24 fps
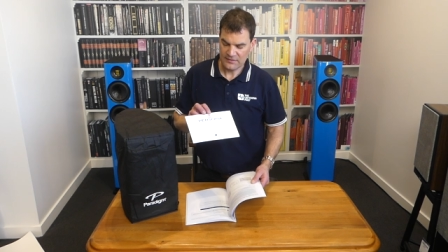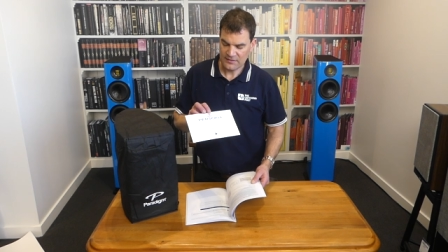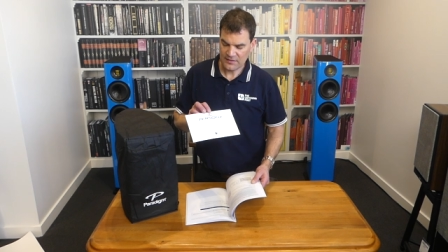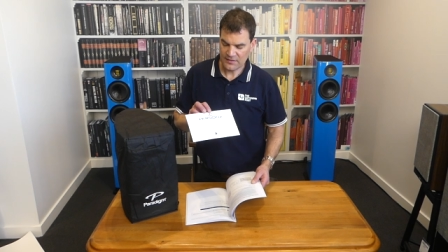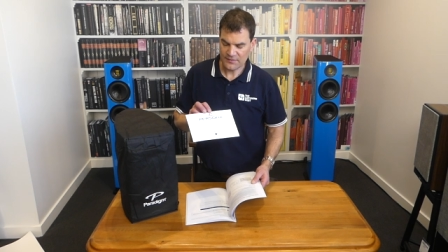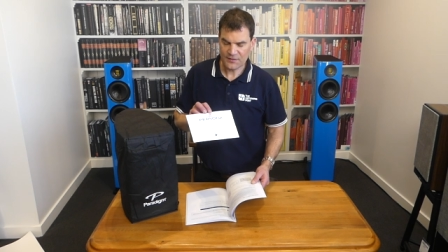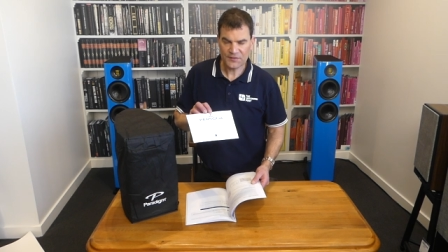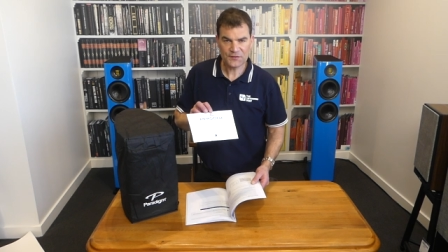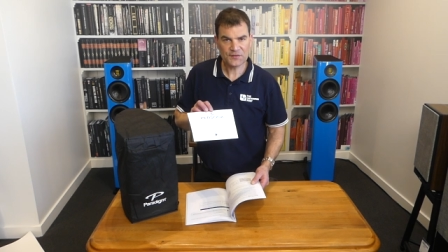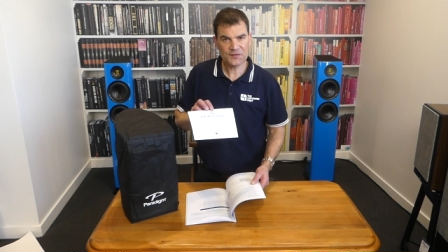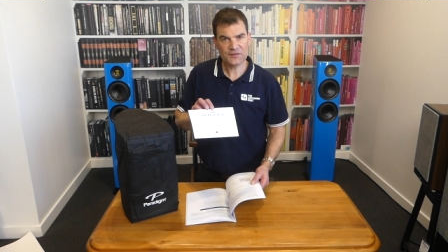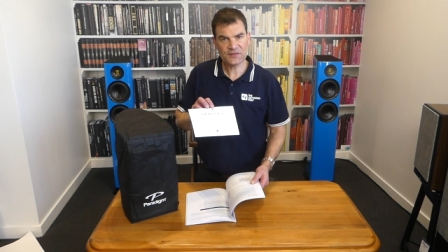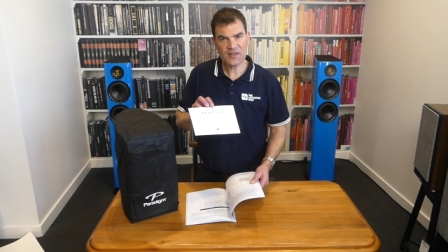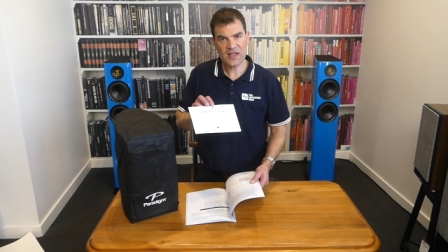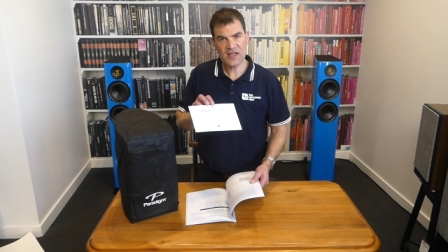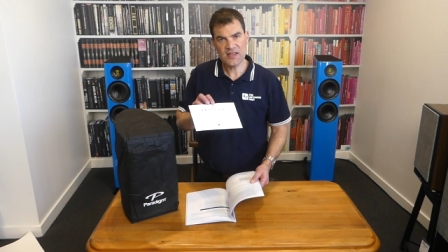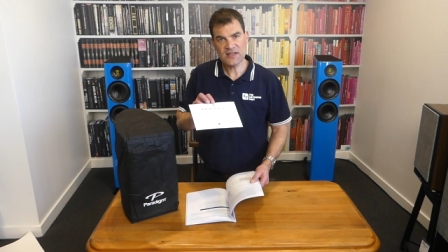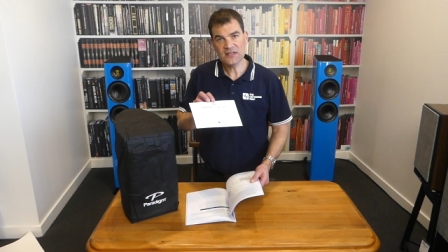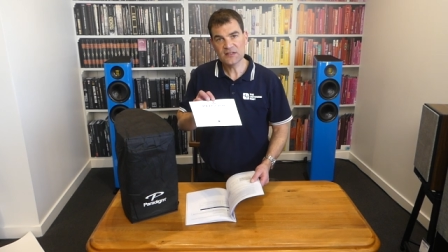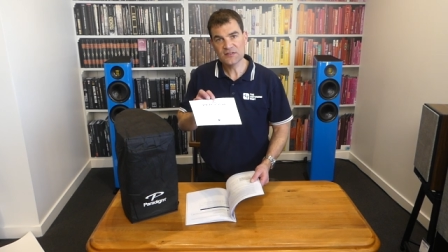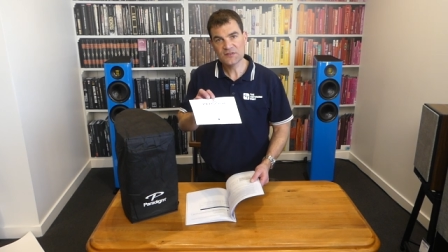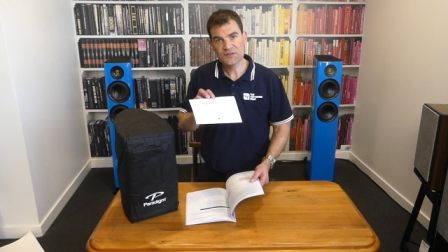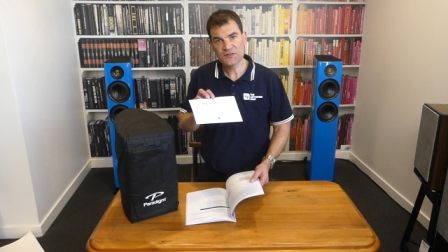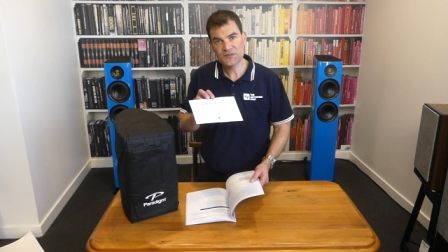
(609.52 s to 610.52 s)
Now this is a
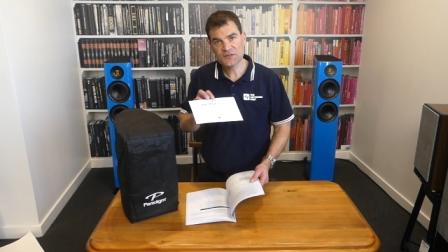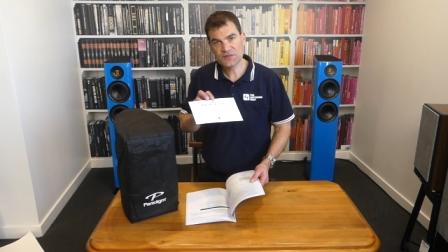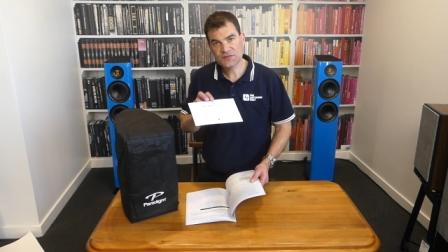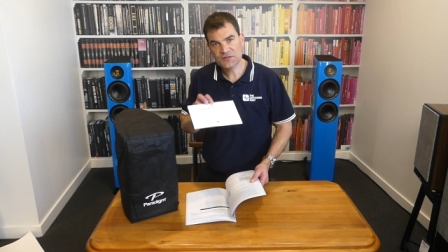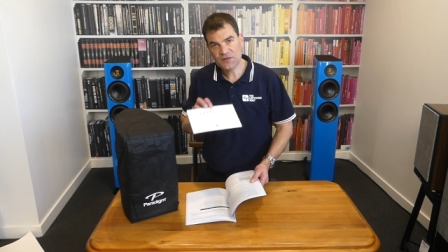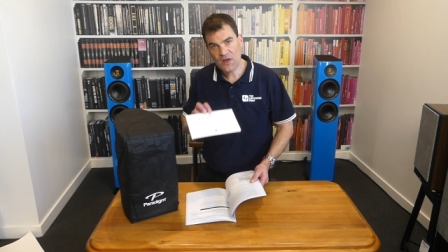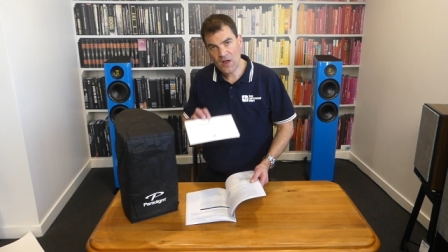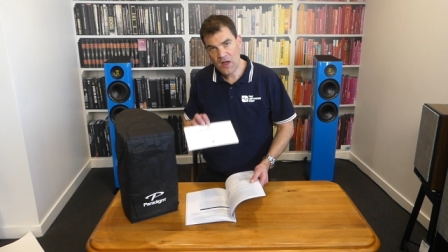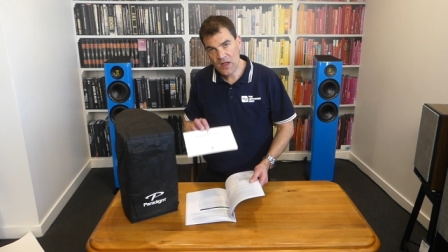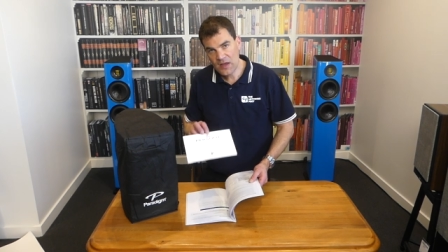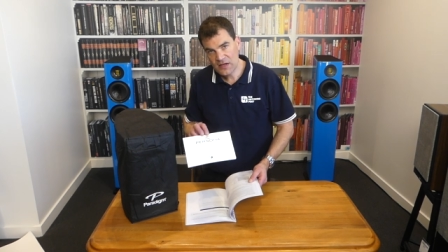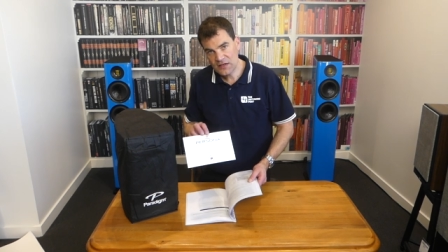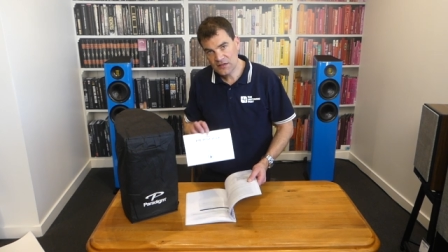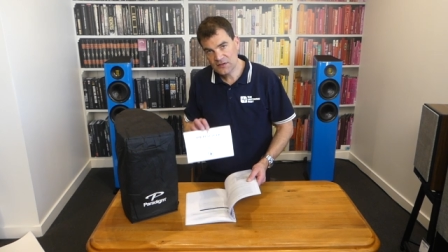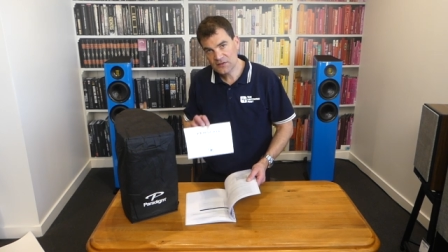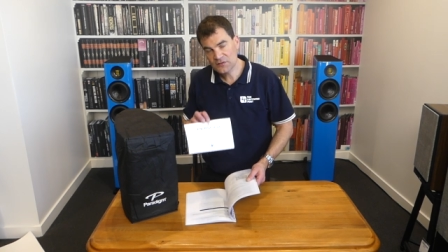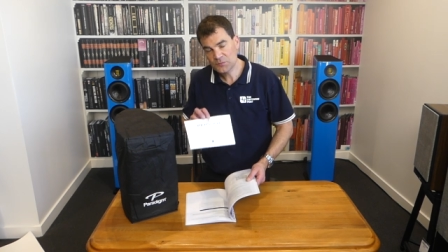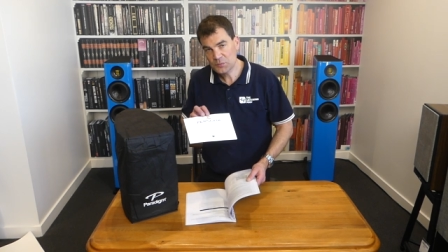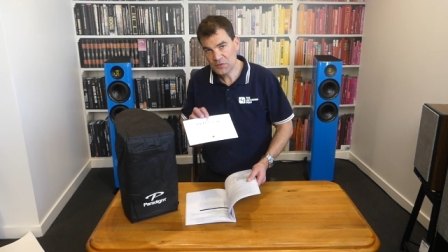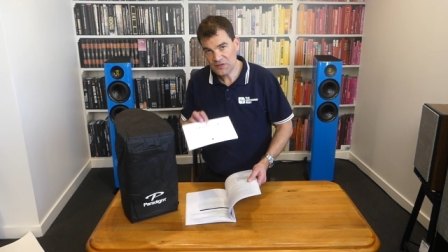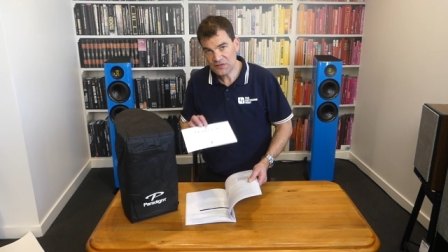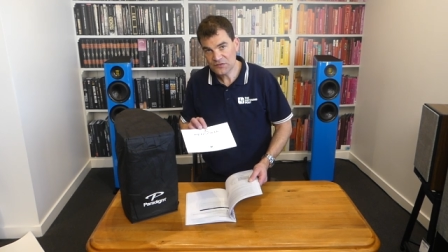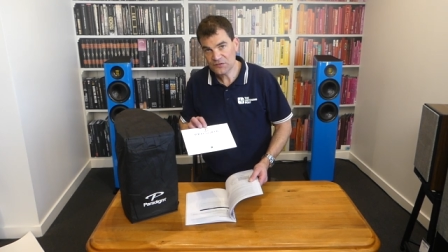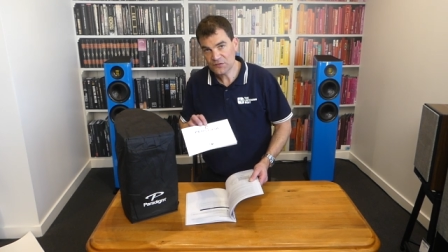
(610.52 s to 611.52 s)
signed
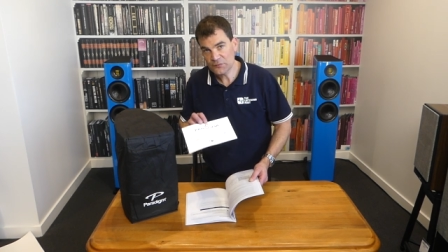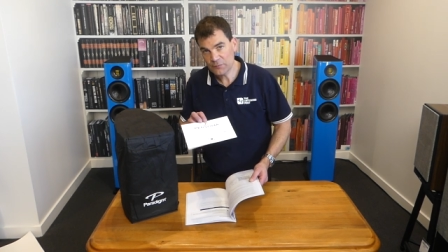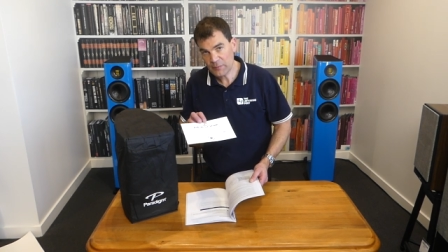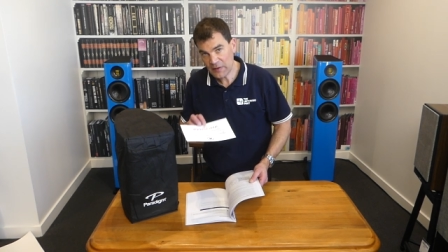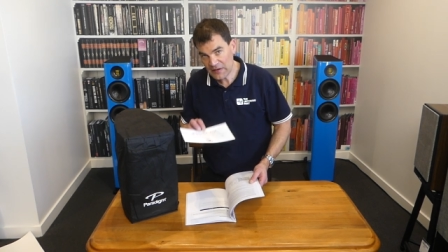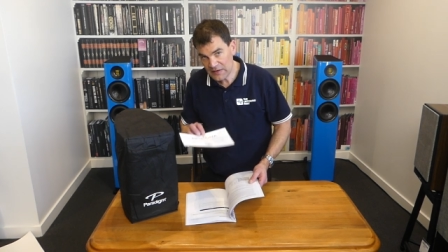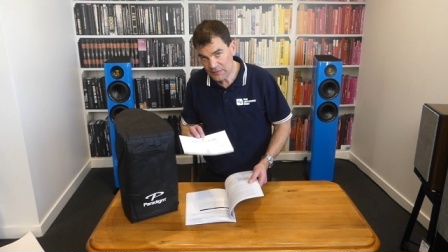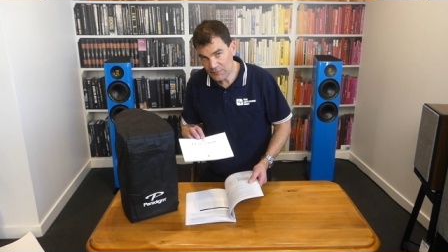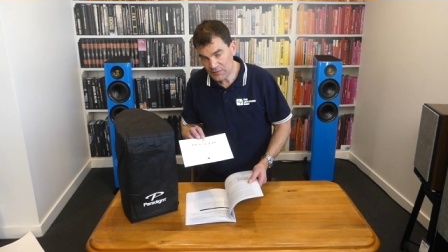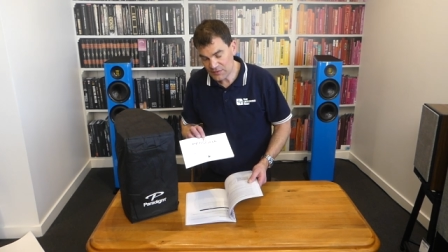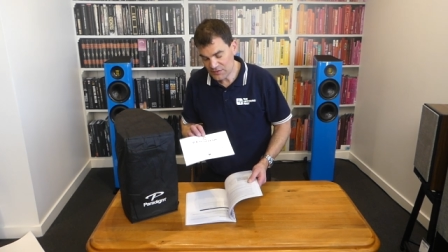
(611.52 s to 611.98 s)
piece of paper.